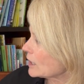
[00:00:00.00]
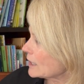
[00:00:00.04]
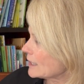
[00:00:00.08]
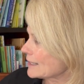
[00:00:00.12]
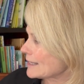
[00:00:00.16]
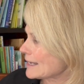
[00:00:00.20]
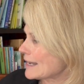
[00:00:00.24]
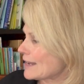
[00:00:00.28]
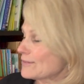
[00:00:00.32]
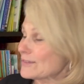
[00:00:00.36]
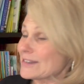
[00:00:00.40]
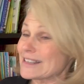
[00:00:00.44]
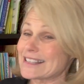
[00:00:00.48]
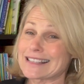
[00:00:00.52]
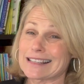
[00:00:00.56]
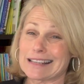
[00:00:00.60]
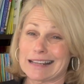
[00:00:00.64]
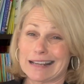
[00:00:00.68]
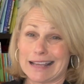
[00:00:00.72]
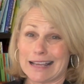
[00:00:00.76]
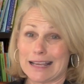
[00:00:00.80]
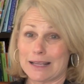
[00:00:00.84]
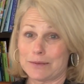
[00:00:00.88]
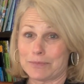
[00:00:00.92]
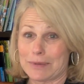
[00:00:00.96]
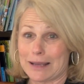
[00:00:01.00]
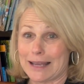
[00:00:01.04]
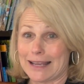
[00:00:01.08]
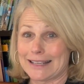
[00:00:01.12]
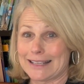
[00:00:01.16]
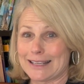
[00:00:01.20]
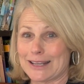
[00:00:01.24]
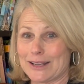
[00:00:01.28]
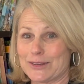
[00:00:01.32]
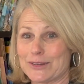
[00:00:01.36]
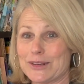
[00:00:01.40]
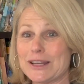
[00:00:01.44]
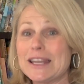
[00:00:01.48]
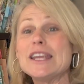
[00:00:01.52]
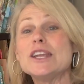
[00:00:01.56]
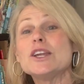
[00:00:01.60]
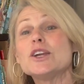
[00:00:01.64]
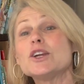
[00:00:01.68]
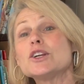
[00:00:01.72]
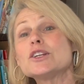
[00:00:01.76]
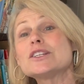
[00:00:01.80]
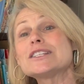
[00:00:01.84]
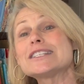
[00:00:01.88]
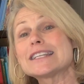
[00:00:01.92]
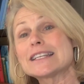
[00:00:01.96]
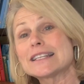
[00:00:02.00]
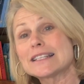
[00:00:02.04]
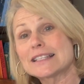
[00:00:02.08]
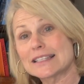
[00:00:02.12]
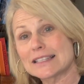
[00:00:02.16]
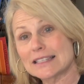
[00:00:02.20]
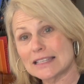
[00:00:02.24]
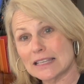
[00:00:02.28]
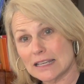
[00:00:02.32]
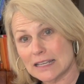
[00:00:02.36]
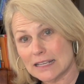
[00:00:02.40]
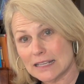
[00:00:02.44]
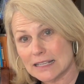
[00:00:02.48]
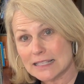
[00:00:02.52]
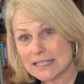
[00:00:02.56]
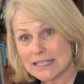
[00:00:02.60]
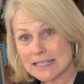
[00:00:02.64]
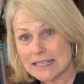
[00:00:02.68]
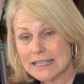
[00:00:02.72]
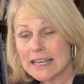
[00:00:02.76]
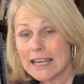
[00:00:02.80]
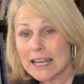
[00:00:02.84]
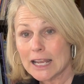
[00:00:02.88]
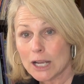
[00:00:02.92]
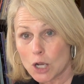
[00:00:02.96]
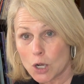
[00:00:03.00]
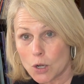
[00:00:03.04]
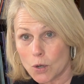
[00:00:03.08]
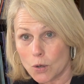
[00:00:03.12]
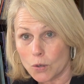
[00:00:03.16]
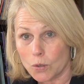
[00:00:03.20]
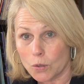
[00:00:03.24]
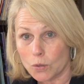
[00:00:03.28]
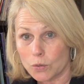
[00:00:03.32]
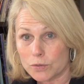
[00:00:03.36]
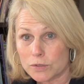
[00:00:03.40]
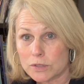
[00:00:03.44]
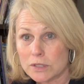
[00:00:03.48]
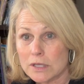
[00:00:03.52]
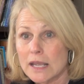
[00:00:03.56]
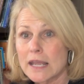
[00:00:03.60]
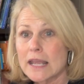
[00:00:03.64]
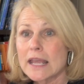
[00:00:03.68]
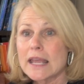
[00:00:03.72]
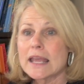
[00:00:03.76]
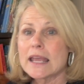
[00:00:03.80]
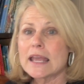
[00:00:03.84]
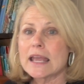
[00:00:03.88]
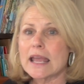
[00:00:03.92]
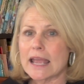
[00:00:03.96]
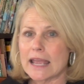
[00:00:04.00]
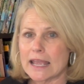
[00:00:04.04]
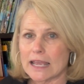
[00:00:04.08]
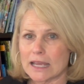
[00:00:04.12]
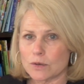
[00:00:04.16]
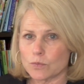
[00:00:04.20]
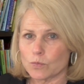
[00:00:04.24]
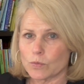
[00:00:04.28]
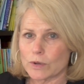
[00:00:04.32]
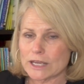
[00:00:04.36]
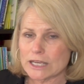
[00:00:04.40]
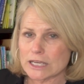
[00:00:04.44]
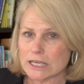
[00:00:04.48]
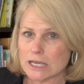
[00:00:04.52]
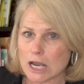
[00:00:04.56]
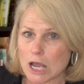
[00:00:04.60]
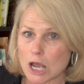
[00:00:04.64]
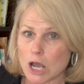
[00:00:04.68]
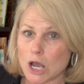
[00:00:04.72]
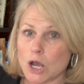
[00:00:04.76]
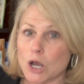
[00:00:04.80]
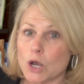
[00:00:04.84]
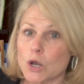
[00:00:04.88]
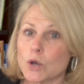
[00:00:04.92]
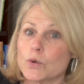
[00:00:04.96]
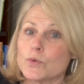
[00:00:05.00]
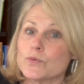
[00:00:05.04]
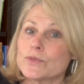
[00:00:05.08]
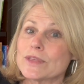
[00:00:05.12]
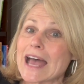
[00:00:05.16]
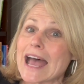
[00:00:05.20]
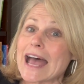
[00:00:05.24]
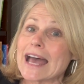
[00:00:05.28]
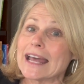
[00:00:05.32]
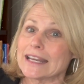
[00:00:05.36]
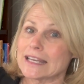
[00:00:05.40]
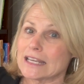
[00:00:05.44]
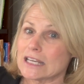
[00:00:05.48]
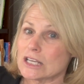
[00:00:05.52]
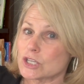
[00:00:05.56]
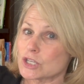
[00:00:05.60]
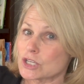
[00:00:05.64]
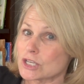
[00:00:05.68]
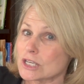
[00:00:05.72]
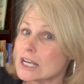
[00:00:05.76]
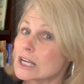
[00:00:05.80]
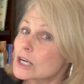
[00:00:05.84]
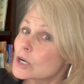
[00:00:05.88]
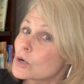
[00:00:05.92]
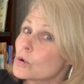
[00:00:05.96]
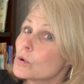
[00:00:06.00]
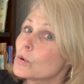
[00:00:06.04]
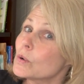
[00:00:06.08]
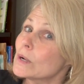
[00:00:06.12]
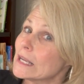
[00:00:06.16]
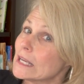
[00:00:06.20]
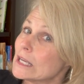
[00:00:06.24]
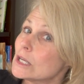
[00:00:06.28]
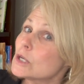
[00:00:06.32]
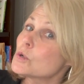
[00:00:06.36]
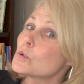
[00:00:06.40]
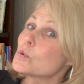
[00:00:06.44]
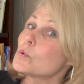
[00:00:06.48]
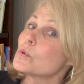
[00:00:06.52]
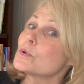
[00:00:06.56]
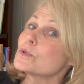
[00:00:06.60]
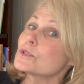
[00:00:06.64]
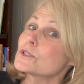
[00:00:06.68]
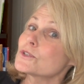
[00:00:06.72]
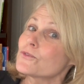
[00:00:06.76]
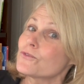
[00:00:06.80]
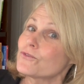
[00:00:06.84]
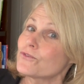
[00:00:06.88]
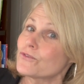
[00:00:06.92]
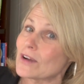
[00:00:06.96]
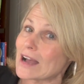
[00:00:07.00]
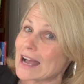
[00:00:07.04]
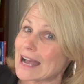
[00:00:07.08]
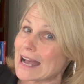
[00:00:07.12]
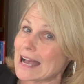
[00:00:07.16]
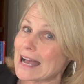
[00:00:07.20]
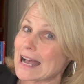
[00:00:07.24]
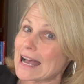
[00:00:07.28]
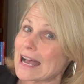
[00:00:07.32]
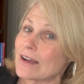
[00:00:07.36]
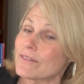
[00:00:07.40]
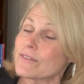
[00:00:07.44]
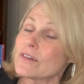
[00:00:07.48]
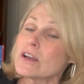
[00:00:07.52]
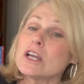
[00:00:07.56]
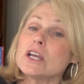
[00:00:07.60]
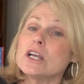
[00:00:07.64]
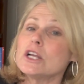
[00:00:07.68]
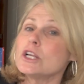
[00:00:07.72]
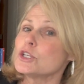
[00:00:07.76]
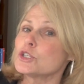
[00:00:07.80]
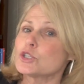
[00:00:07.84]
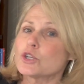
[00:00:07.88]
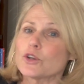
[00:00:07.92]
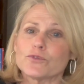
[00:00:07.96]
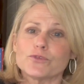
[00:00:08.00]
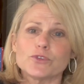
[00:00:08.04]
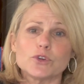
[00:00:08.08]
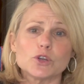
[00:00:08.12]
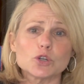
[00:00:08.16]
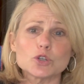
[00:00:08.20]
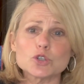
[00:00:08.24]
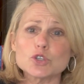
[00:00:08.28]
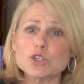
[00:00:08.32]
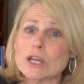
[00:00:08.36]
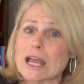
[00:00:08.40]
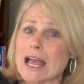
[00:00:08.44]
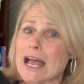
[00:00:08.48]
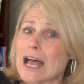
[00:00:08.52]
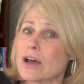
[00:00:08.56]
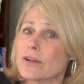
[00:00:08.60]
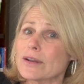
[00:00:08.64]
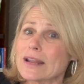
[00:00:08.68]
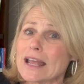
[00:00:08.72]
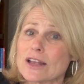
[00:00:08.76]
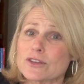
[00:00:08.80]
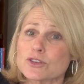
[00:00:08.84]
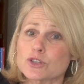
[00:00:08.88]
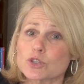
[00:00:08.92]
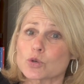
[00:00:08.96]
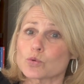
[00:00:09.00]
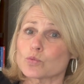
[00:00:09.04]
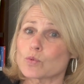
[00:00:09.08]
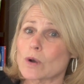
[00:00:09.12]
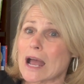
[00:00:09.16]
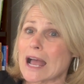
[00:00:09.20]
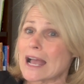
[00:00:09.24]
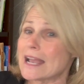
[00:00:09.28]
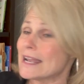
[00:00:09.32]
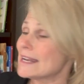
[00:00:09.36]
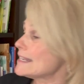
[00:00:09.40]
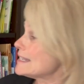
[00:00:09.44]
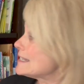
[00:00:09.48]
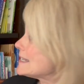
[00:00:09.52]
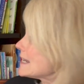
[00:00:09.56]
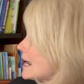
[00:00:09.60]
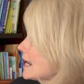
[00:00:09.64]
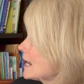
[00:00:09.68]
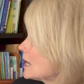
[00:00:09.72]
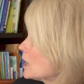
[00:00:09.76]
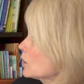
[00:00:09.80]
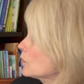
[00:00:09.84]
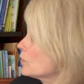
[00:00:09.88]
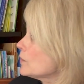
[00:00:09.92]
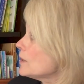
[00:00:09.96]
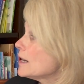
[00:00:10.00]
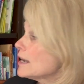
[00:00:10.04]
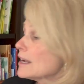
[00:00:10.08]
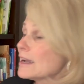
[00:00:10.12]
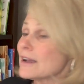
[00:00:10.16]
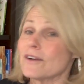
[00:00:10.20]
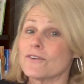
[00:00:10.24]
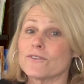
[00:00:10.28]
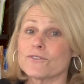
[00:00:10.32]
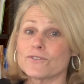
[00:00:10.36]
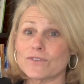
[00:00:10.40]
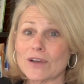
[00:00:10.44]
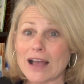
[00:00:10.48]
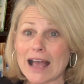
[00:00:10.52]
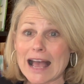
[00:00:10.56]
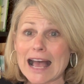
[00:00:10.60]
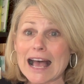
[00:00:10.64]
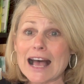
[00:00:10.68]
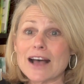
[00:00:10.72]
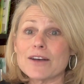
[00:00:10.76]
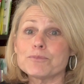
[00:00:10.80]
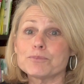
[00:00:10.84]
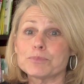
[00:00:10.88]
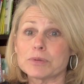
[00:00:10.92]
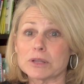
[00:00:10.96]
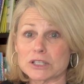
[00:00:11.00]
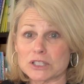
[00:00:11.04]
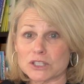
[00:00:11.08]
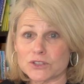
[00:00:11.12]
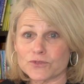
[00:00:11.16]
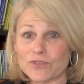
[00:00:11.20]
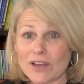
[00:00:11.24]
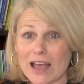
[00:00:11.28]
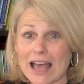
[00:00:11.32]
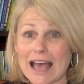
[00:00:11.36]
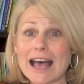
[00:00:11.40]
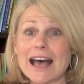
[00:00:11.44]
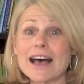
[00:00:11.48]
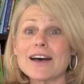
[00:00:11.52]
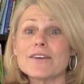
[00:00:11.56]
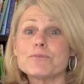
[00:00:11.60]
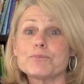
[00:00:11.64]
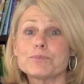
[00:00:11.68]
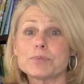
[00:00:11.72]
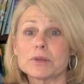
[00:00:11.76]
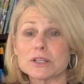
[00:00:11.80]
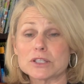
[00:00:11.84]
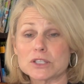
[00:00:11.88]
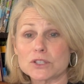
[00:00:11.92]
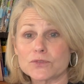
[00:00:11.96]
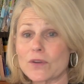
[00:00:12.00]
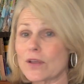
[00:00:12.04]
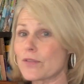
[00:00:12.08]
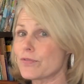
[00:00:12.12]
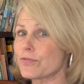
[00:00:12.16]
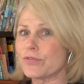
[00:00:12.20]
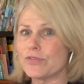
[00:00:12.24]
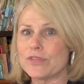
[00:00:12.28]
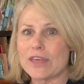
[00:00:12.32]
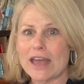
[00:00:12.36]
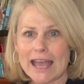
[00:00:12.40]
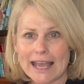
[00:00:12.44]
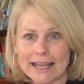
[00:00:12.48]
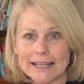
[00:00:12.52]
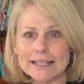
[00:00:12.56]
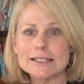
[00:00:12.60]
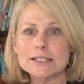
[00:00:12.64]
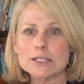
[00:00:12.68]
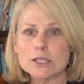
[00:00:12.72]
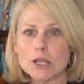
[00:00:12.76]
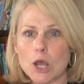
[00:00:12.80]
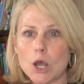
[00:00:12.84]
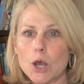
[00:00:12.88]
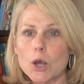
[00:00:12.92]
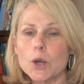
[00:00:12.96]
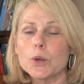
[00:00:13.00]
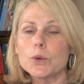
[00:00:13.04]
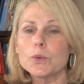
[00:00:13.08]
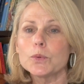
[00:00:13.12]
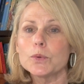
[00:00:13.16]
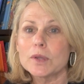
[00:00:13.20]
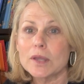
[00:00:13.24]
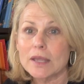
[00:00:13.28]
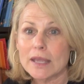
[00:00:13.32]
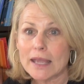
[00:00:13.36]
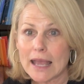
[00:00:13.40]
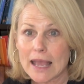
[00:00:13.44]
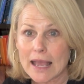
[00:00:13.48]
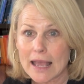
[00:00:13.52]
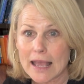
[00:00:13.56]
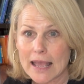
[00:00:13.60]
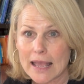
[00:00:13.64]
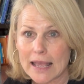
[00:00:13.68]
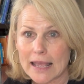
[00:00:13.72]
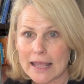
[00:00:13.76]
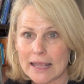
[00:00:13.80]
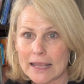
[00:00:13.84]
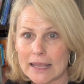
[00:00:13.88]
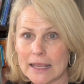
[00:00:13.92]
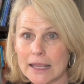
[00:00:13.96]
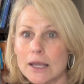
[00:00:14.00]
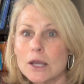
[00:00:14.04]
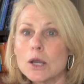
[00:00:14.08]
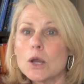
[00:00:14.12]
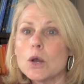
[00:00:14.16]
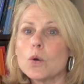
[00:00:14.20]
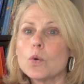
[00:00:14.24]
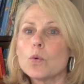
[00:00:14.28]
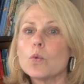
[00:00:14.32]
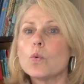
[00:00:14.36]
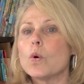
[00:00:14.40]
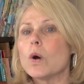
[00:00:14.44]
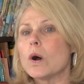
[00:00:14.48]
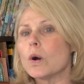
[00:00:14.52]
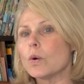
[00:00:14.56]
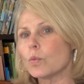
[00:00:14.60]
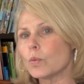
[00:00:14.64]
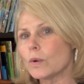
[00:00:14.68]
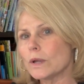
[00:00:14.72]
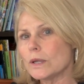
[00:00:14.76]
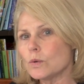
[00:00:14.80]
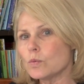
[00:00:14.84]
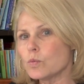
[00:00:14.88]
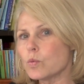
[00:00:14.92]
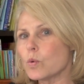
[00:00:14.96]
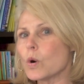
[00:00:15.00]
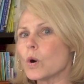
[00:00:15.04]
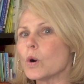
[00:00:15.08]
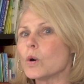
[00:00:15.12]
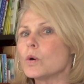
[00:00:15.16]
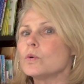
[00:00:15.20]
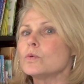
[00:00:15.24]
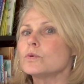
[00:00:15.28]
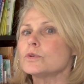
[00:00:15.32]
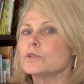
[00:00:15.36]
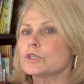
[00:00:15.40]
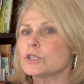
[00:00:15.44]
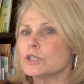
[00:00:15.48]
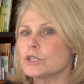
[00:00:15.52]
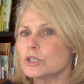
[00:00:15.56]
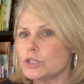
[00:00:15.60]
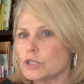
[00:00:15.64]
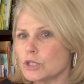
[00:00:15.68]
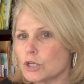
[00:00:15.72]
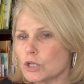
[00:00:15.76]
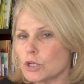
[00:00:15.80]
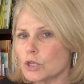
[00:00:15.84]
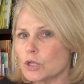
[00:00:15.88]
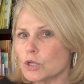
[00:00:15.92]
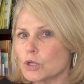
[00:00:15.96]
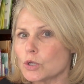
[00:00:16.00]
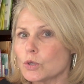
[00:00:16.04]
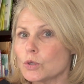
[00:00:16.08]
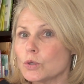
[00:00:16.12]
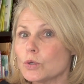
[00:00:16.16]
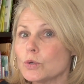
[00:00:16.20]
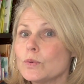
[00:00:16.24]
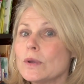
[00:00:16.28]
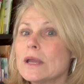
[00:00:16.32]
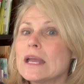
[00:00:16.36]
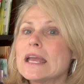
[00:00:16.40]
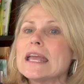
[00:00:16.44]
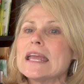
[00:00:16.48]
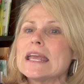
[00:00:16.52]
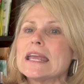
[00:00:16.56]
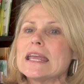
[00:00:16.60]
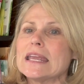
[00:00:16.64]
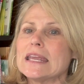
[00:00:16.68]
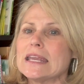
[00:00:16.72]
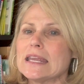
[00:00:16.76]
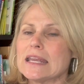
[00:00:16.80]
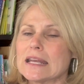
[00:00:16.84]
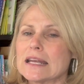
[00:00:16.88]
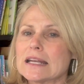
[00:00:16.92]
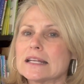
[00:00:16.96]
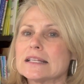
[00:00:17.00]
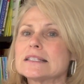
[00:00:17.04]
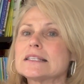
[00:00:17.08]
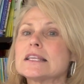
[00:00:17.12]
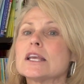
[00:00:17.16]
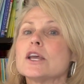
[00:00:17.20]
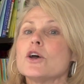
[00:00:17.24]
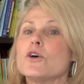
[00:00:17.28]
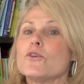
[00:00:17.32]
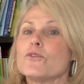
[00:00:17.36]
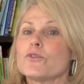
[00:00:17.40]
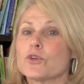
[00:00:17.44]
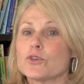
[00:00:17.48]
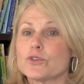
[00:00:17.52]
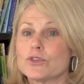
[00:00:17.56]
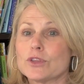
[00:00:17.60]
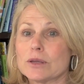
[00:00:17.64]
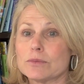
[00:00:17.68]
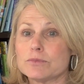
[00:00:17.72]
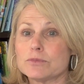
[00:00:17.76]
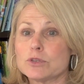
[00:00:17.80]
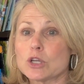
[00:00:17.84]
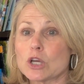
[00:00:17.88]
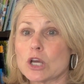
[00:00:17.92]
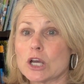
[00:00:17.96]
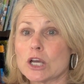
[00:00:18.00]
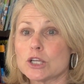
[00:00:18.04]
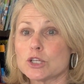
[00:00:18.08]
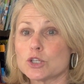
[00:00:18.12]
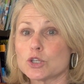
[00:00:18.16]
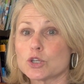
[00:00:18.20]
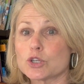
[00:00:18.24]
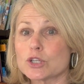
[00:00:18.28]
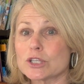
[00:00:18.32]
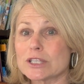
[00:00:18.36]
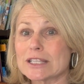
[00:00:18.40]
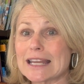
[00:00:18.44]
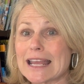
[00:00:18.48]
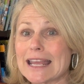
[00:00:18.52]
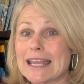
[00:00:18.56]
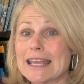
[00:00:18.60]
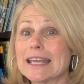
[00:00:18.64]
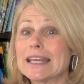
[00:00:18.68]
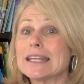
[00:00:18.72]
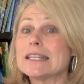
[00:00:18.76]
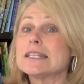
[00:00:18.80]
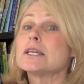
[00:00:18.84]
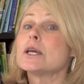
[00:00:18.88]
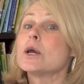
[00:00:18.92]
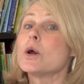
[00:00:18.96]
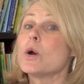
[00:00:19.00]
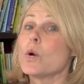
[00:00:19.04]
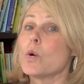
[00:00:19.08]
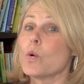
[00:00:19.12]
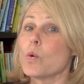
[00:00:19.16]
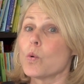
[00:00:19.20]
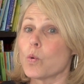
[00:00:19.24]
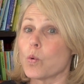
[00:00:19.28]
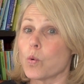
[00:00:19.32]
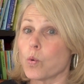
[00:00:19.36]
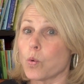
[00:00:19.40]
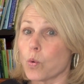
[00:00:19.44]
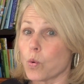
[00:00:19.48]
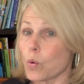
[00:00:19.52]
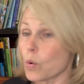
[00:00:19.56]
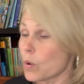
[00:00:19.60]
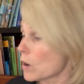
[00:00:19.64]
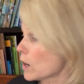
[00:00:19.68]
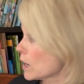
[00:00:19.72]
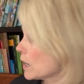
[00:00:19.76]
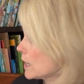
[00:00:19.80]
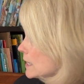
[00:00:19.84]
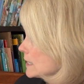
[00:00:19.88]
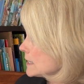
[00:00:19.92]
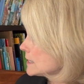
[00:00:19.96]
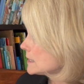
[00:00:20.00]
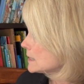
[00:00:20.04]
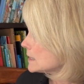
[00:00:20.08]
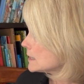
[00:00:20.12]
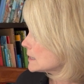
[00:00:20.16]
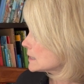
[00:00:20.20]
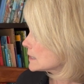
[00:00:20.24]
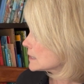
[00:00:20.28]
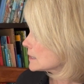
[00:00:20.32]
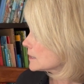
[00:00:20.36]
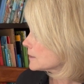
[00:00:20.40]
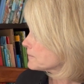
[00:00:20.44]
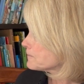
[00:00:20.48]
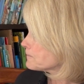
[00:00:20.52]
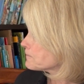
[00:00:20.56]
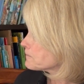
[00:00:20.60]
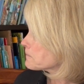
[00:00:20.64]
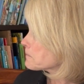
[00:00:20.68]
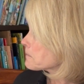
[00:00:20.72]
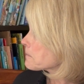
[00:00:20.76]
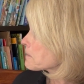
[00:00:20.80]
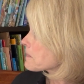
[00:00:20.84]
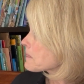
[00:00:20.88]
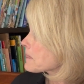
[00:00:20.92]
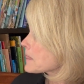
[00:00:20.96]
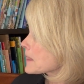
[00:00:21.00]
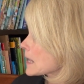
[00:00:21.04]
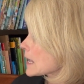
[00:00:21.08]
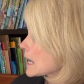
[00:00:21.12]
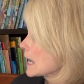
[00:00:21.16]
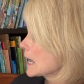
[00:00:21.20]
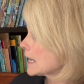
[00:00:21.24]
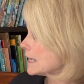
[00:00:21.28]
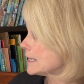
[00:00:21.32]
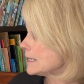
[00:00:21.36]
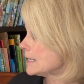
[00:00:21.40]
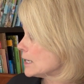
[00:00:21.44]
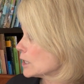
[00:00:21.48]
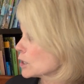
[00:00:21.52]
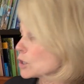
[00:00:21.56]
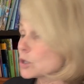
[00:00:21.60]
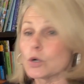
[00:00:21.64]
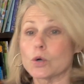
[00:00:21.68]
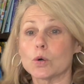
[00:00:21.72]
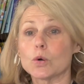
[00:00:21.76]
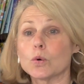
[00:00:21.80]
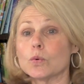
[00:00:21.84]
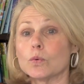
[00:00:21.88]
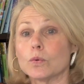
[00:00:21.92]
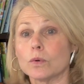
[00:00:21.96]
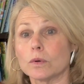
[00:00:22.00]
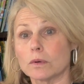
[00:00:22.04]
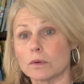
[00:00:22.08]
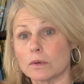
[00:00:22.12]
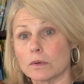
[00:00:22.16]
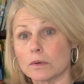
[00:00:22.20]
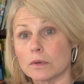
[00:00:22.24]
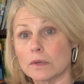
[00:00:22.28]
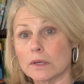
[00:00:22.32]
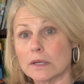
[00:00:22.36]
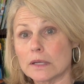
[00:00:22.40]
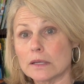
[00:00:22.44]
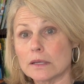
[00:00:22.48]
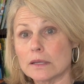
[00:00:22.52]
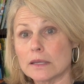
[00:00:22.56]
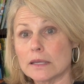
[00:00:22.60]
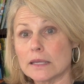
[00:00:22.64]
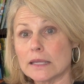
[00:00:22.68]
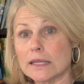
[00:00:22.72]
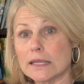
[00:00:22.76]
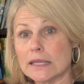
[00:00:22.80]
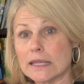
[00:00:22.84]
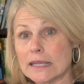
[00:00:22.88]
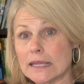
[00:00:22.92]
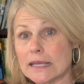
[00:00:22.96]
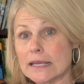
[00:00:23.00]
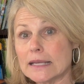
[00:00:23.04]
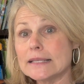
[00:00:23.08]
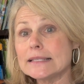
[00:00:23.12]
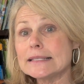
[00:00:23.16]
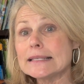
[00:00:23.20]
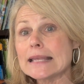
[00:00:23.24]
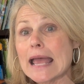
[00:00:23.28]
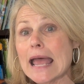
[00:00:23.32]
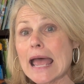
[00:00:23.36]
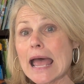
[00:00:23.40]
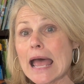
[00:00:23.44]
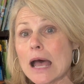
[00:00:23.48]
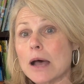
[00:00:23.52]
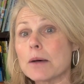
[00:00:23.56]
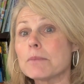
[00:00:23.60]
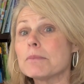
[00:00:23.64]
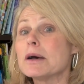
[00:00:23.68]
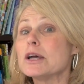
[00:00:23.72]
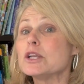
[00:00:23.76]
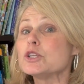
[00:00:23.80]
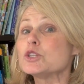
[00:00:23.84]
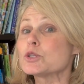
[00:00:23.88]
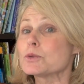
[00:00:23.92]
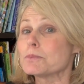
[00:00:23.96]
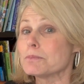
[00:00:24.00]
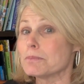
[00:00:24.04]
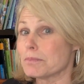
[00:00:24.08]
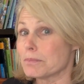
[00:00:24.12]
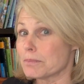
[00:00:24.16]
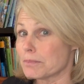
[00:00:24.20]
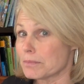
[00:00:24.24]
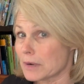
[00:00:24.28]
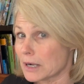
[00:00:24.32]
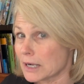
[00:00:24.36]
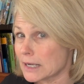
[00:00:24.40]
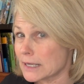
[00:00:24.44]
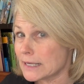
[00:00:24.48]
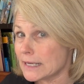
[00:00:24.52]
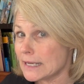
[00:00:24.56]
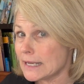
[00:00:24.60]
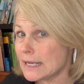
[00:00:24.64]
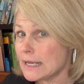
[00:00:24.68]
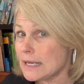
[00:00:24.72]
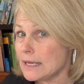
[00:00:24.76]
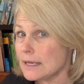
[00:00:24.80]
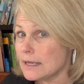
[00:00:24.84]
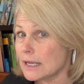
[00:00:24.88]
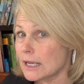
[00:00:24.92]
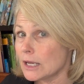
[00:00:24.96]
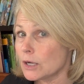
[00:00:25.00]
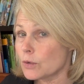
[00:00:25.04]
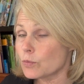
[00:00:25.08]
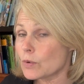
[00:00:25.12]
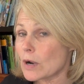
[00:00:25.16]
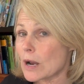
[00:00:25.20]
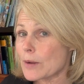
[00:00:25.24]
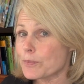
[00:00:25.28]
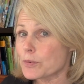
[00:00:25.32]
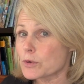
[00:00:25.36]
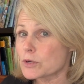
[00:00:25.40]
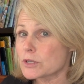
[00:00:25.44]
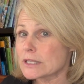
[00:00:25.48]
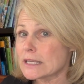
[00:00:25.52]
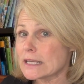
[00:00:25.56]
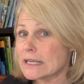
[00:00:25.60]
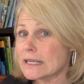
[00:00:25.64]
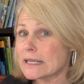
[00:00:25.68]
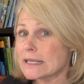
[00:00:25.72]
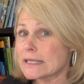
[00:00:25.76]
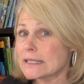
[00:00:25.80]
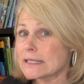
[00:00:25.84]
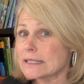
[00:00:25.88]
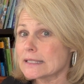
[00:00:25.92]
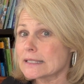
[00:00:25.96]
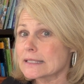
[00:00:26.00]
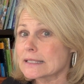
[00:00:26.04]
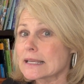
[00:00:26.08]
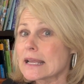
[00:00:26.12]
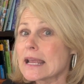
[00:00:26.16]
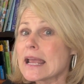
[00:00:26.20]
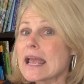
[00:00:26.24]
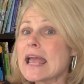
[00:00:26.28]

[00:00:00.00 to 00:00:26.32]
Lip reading: to have to slide back down here to 6 nickels. And we know that each nickel equals 5. So if your child has to write down 5 plus 5 plus 5, that's okay. What we want to do is for them to understand what a nickel is, how much money it represents,